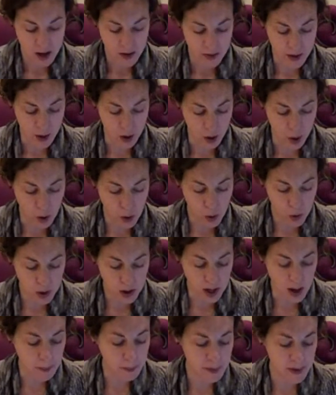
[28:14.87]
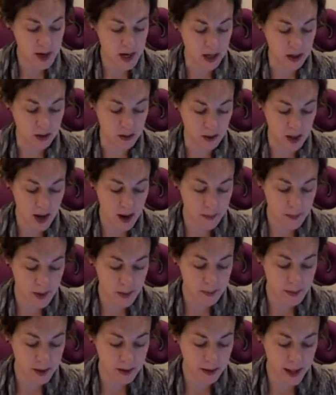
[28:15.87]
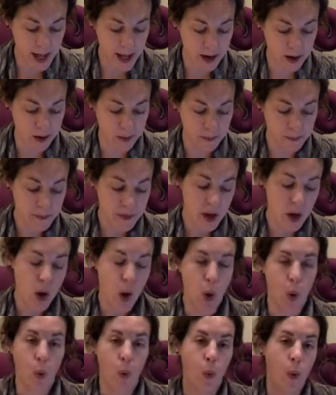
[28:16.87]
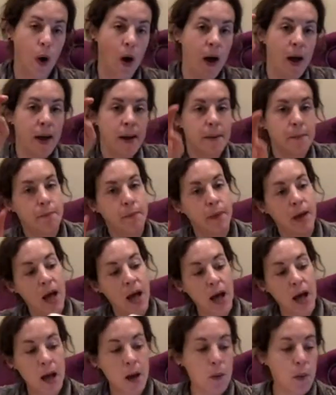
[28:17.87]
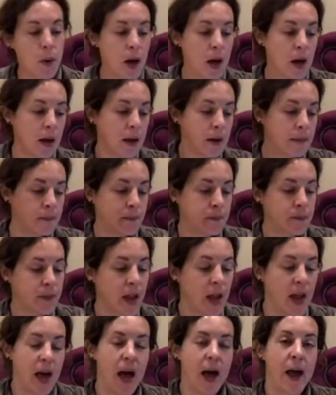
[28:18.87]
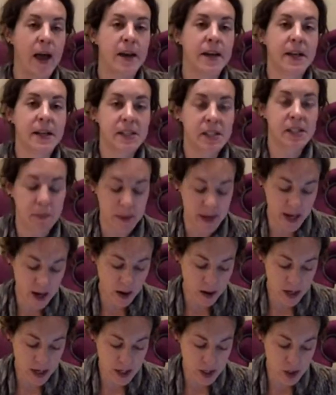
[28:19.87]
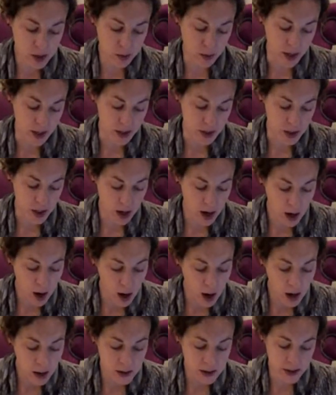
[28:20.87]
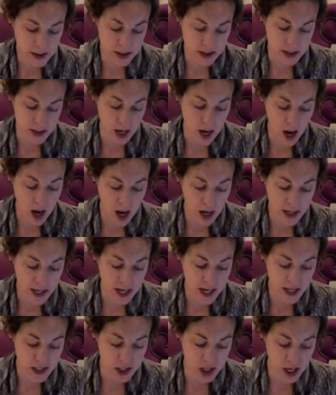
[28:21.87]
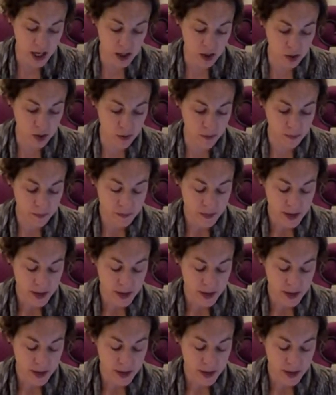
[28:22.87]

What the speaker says: The whole company climbed up the ladder, one by one, and disappeared into a dark, soggy tunnel